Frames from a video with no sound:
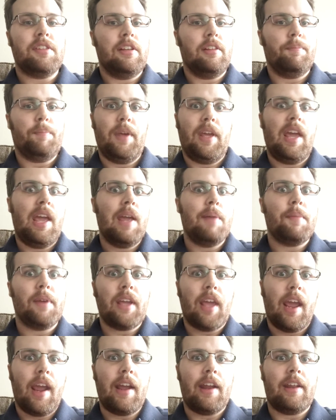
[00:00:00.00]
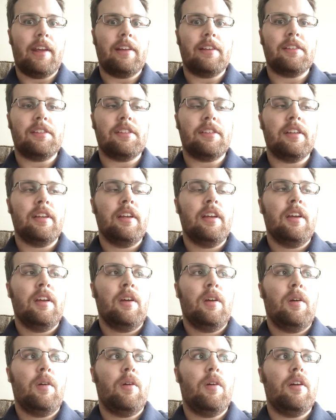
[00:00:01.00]
They became mechanics,
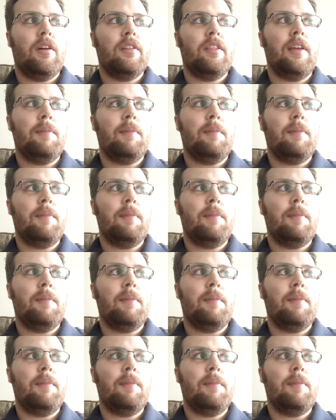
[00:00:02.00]
or